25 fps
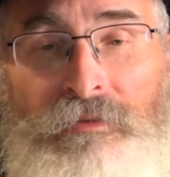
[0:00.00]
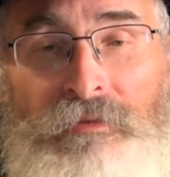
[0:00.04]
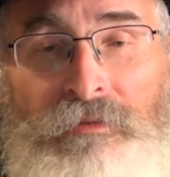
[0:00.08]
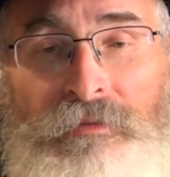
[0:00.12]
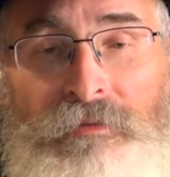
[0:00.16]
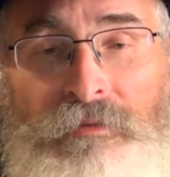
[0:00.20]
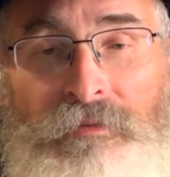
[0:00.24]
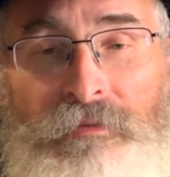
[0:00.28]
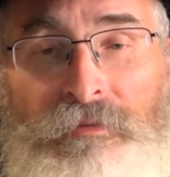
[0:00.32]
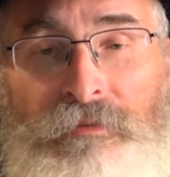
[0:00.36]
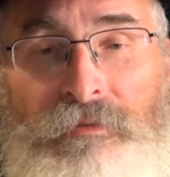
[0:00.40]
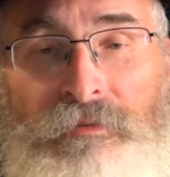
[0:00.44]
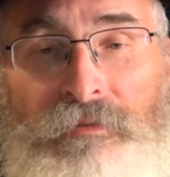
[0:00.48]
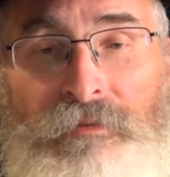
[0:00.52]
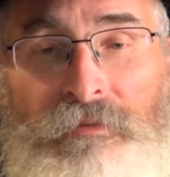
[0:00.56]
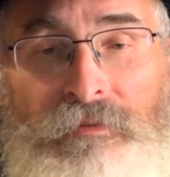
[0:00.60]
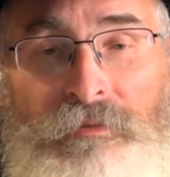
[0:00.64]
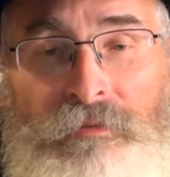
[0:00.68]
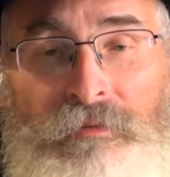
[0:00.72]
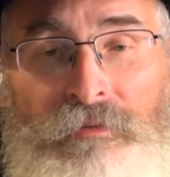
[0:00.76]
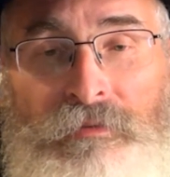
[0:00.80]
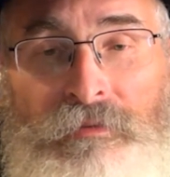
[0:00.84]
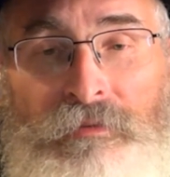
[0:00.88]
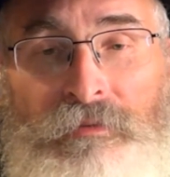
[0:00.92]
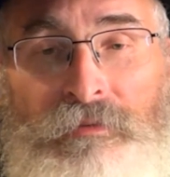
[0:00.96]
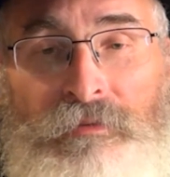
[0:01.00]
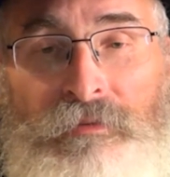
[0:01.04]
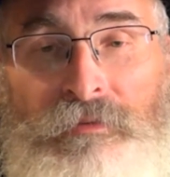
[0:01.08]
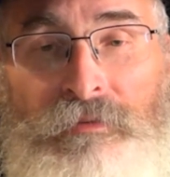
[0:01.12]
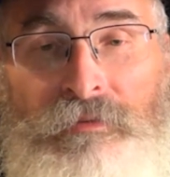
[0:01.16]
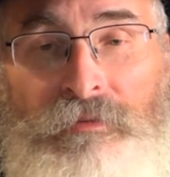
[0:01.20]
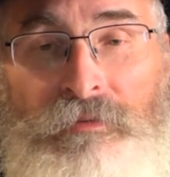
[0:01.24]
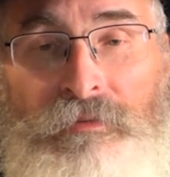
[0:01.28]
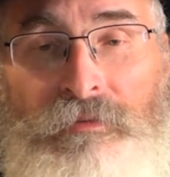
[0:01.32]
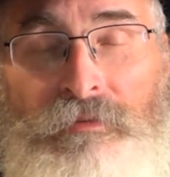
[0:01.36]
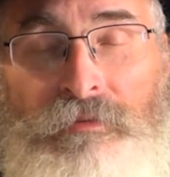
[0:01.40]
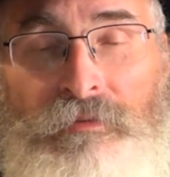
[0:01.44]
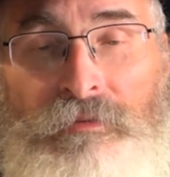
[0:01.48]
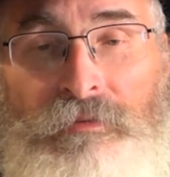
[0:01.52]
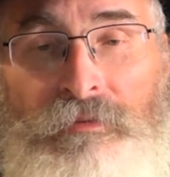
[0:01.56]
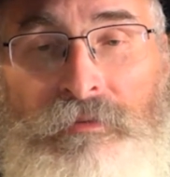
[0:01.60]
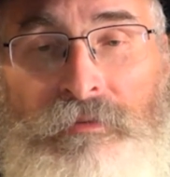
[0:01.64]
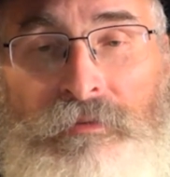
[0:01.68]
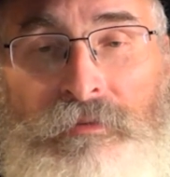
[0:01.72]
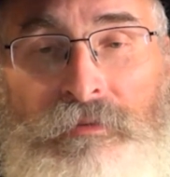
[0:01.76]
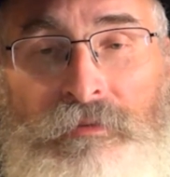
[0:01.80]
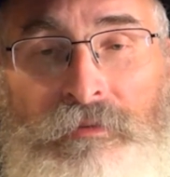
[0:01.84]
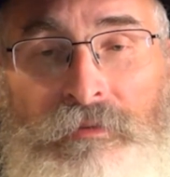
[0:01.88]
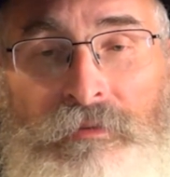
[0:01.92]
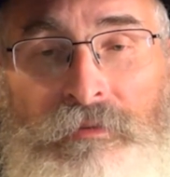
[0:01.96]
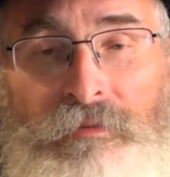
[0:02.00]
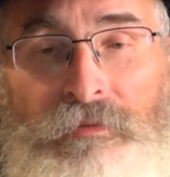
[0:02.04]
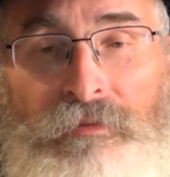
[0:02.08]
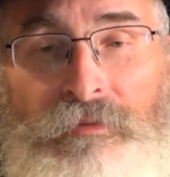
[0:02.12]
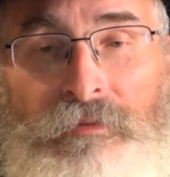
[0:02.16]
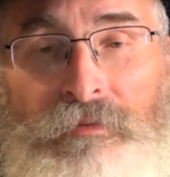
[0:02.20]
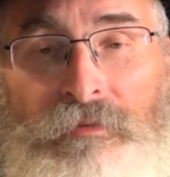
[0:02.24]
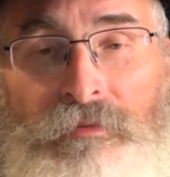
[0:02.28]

(silence)